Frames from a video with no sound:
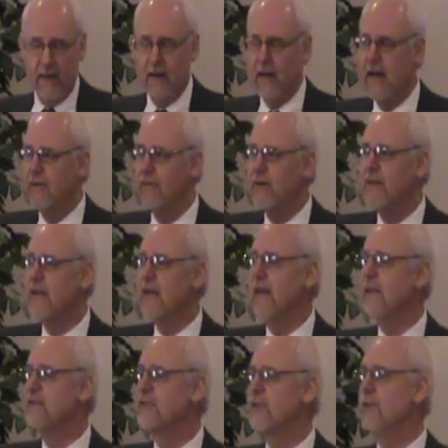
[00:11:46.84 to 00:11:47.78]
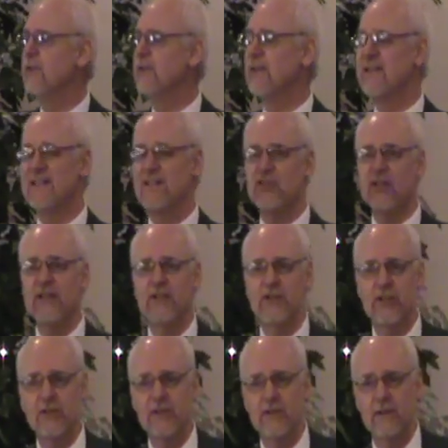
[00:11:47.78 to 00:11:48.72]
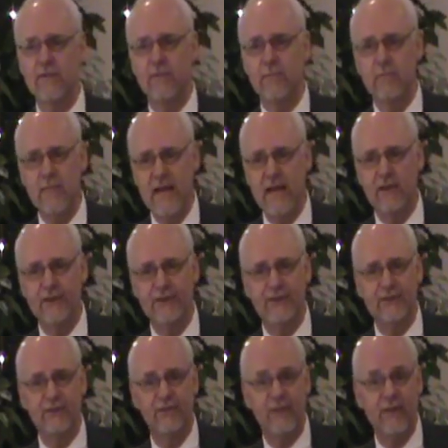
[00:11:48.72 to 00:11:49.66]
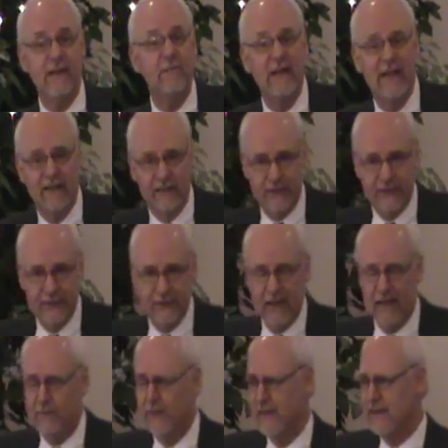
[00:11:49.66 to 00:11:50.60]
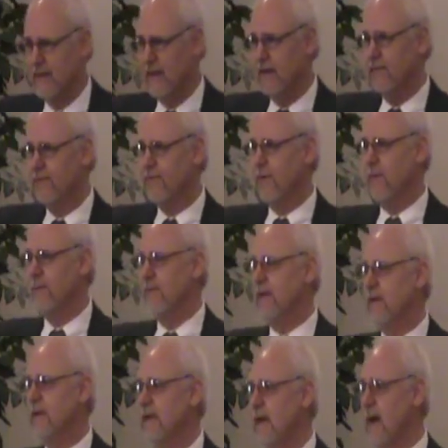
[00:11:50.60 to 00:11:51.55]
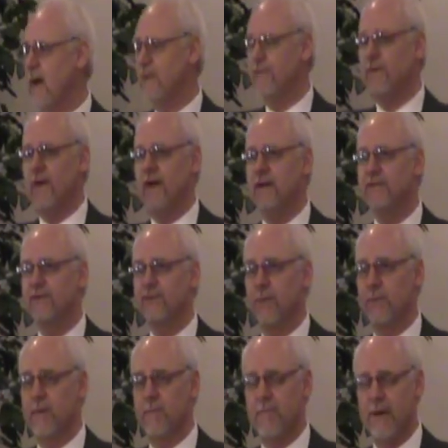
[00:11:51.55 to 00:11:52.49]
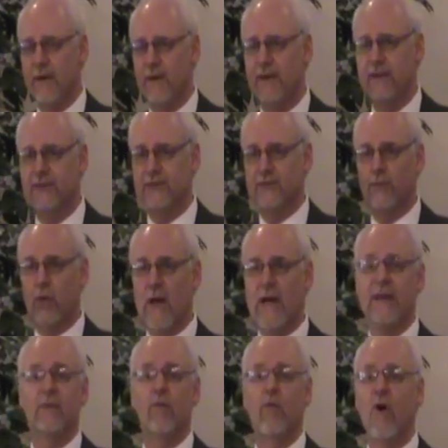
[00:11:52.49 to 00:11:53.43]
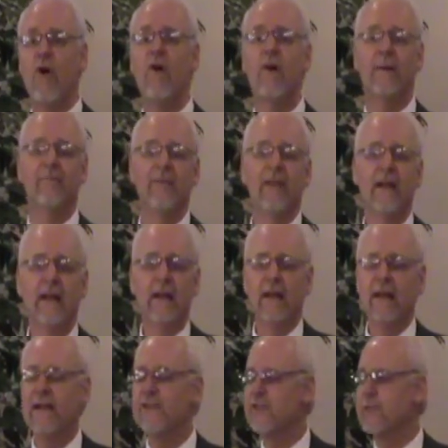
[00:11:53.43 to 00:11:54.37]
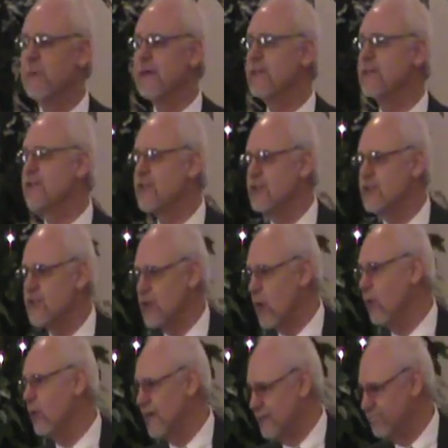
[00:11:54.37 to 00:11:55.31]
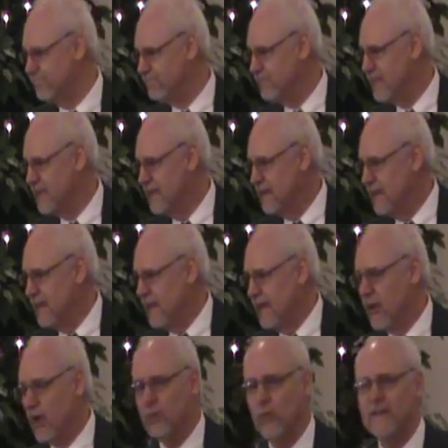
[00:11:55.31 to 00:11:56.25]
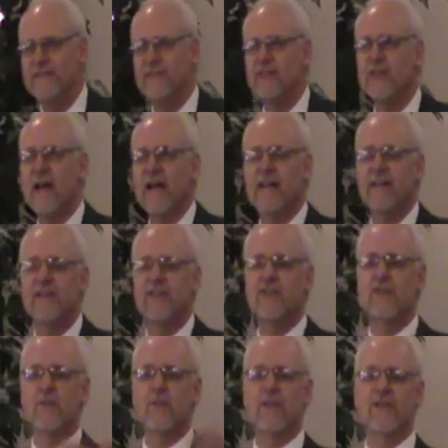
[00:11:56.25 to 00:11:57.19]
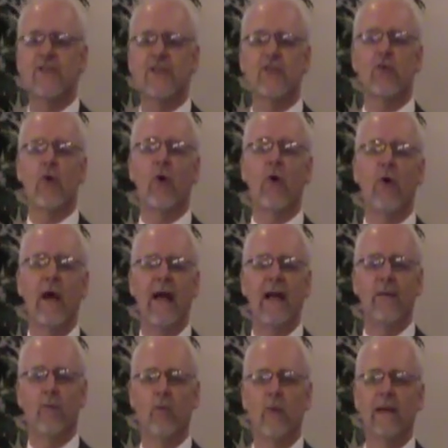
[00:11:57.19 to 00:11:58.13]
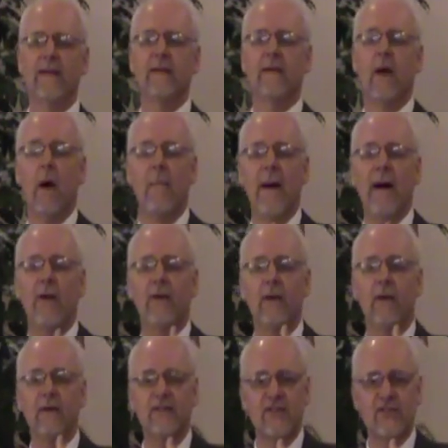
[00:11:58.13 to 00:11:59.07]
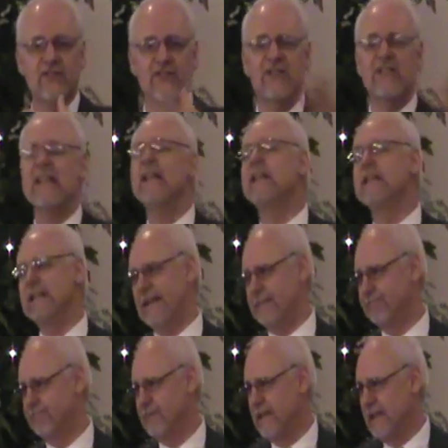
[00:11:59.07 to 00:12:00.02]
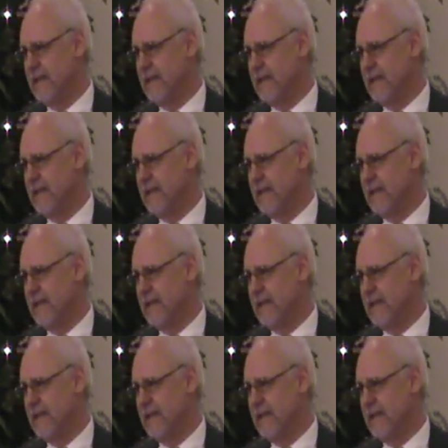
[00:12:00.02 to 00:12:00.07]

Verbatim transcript: Uh, everything to the distinctions of males and females, everything from the confines, from the barriers of right and wrong. It's been stolen. And on one side, this, this scroll had written about stealing.